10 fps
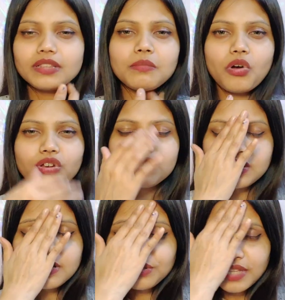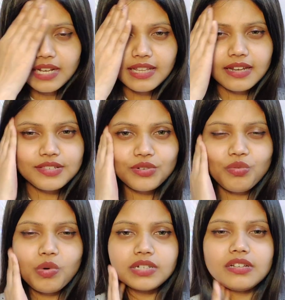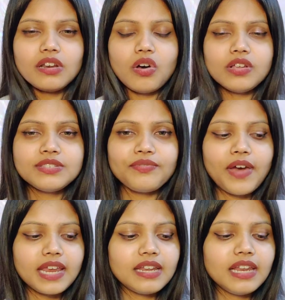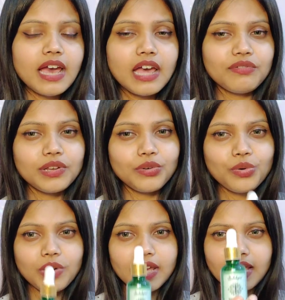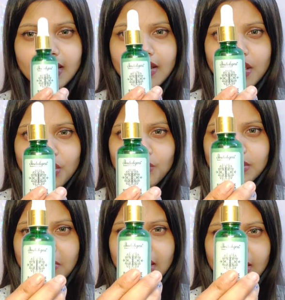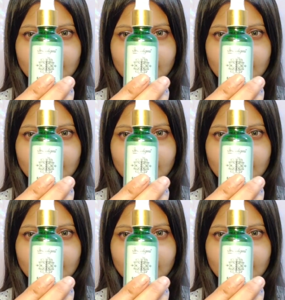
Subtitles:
the moisture, so that there is no water loss. Finally, I will go ahead with my